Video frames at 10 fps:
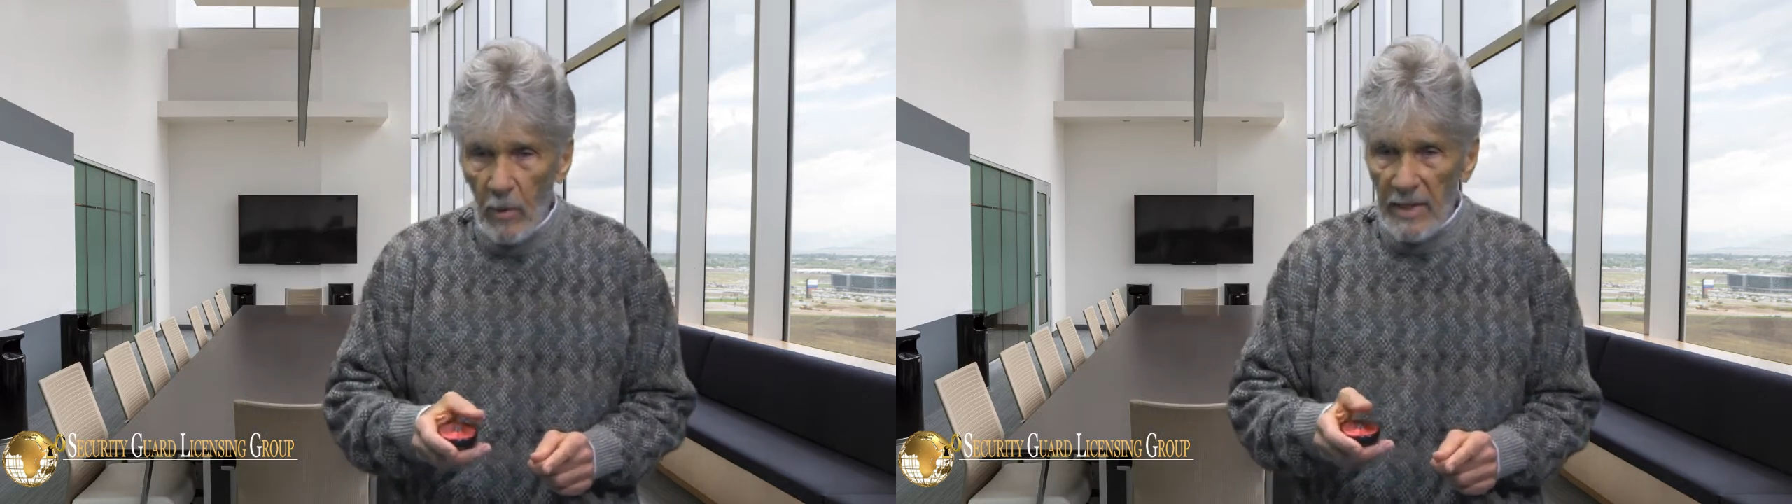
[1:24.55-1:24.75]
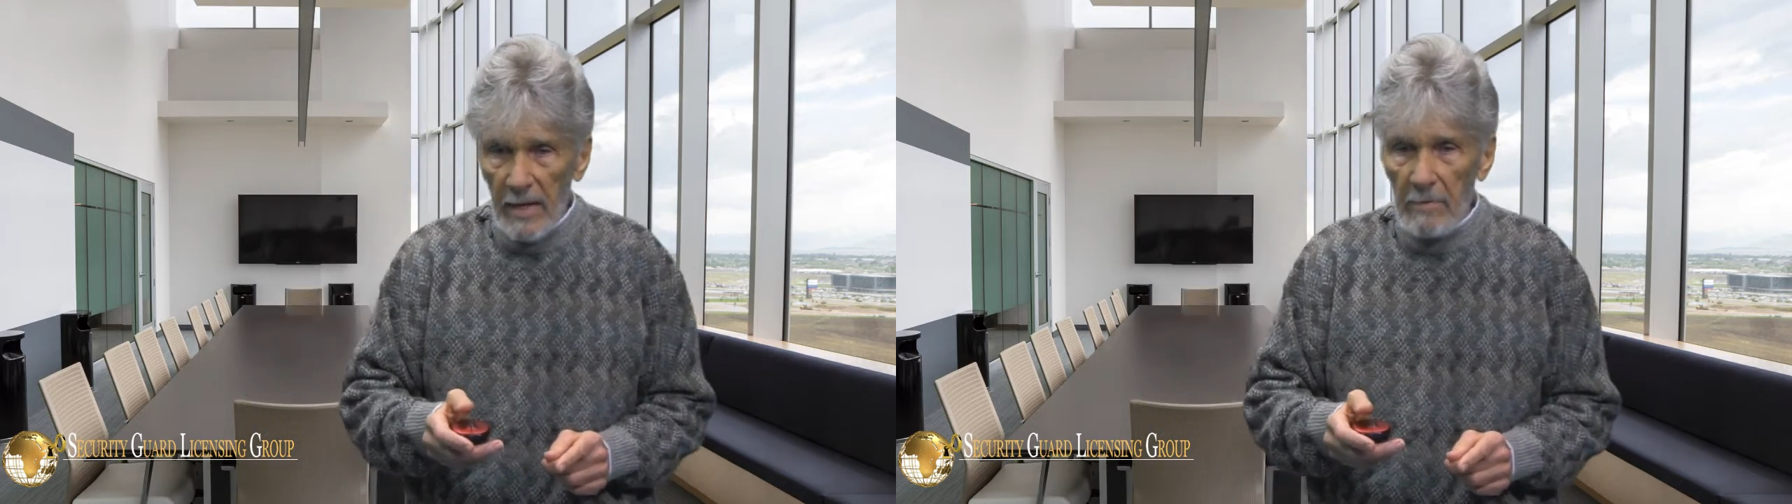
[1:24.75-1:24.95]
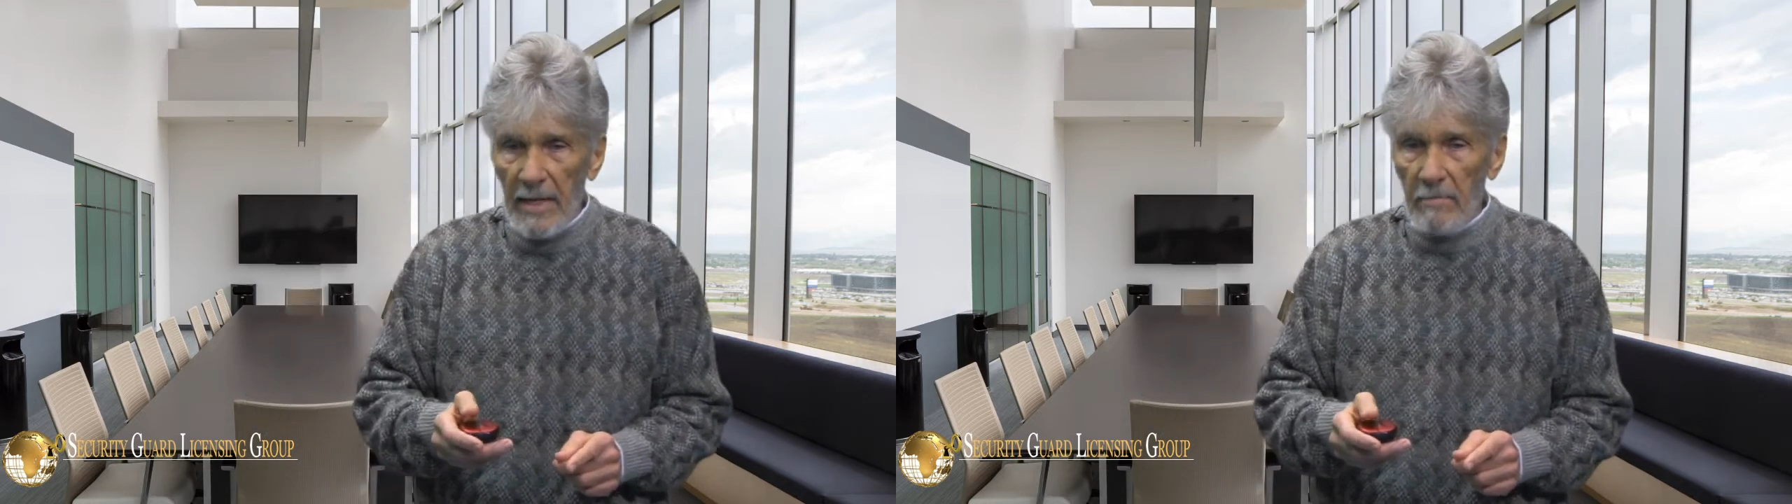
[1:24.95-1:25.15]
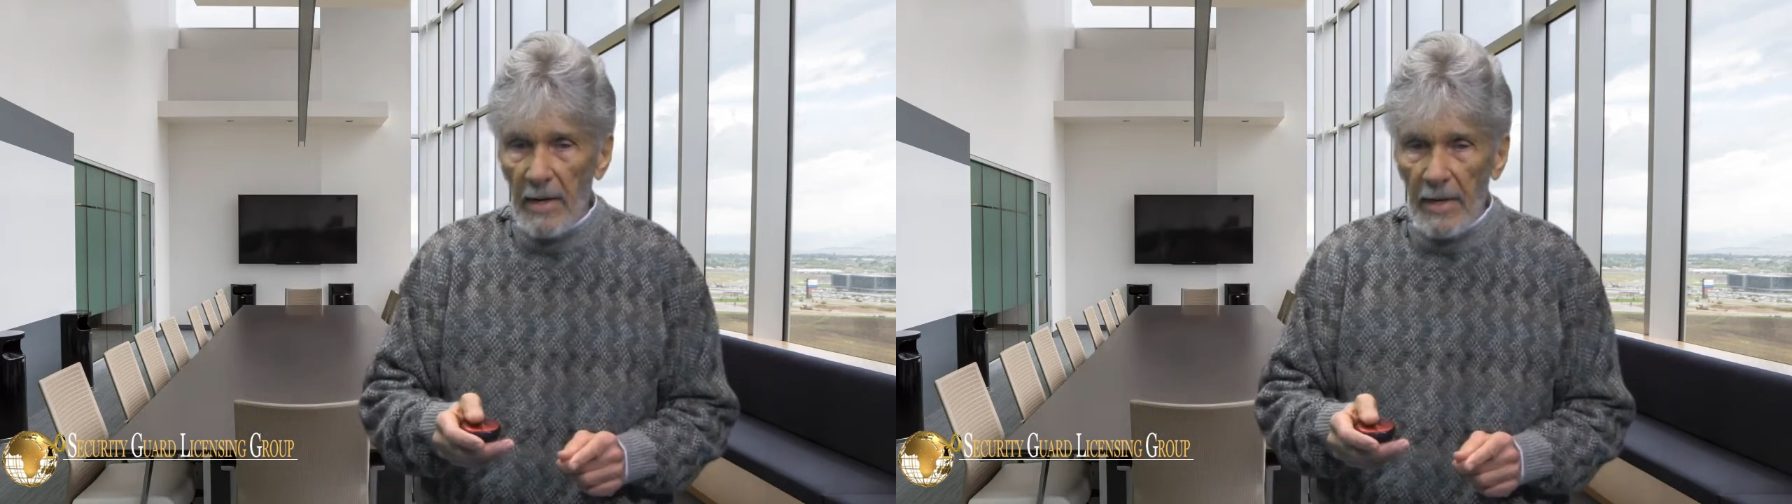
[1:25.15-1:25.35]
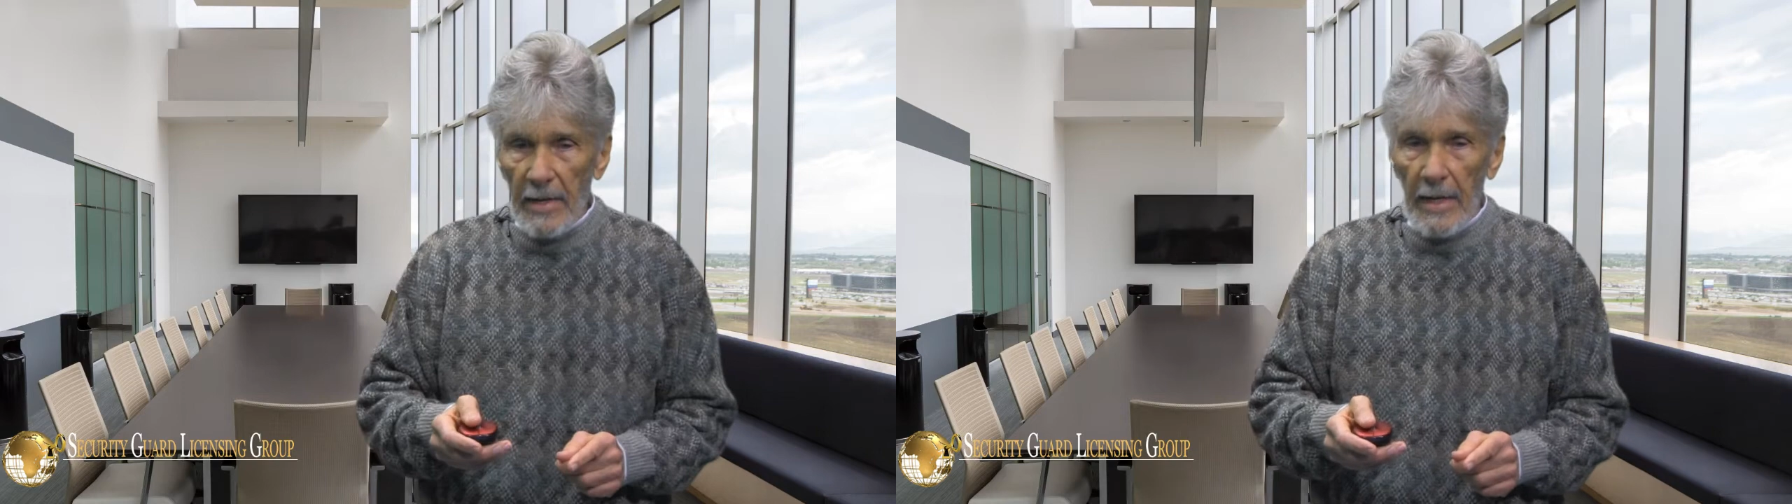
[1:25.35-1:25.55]
what I mean
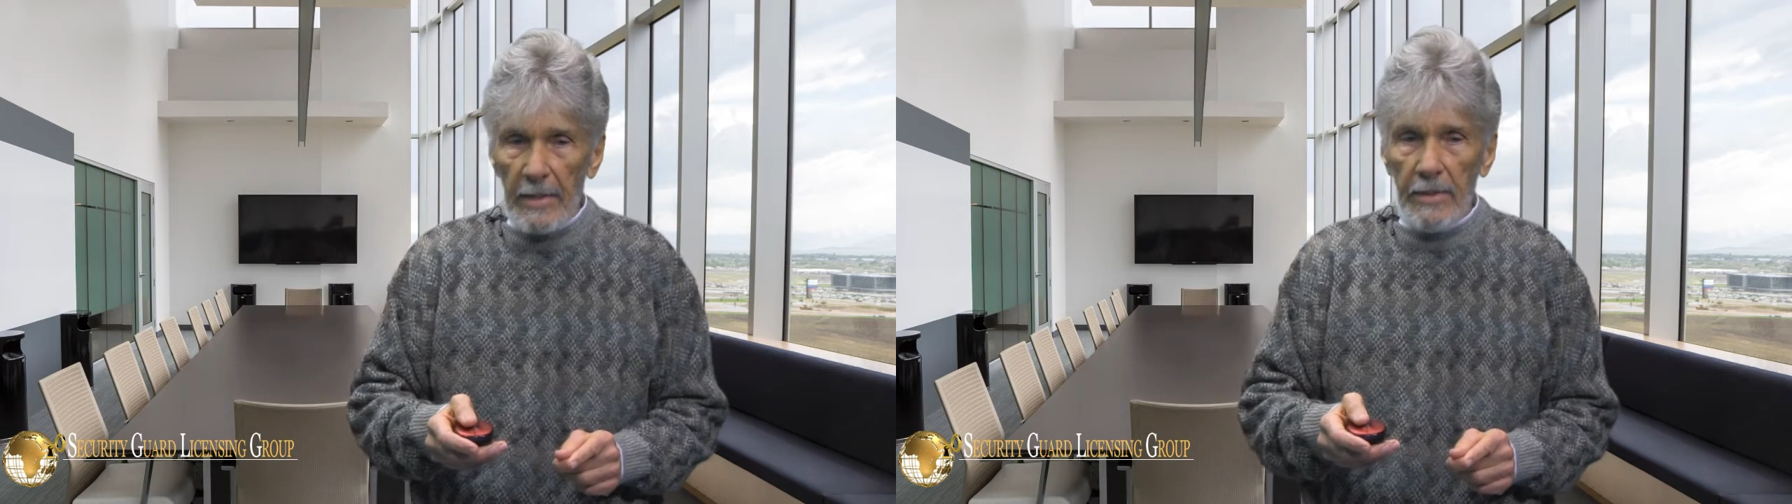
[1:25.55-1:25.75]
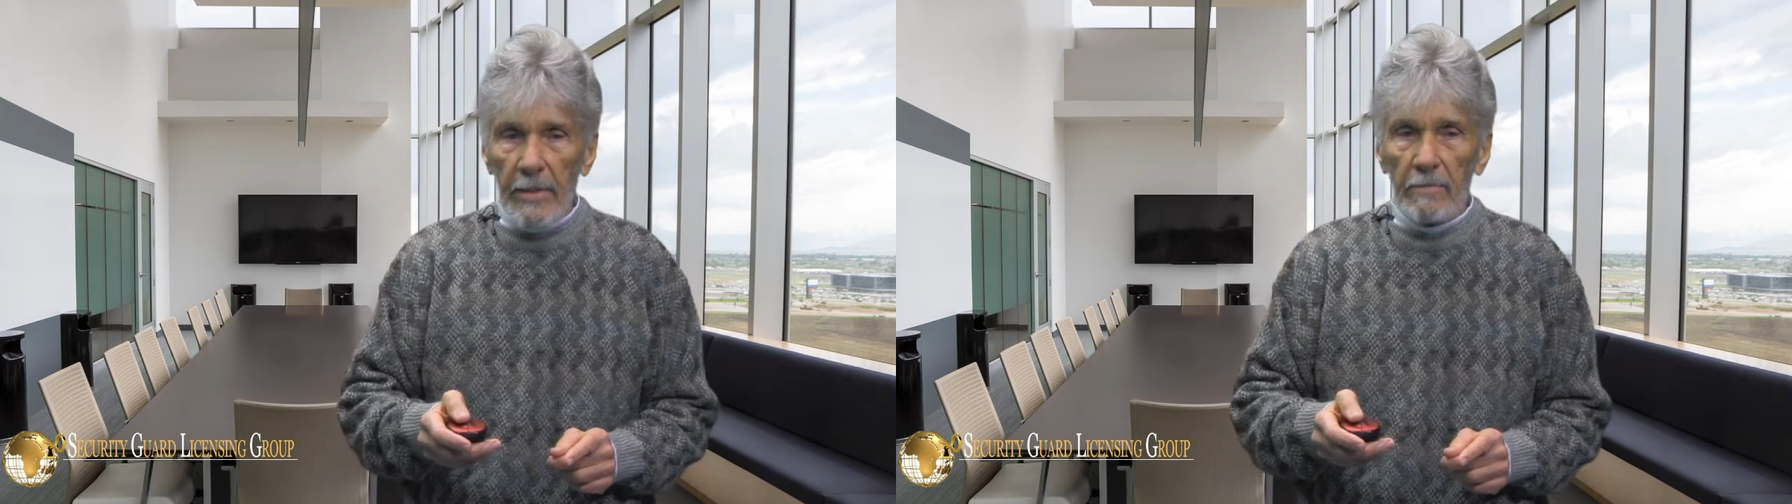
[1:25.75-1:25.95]
by that.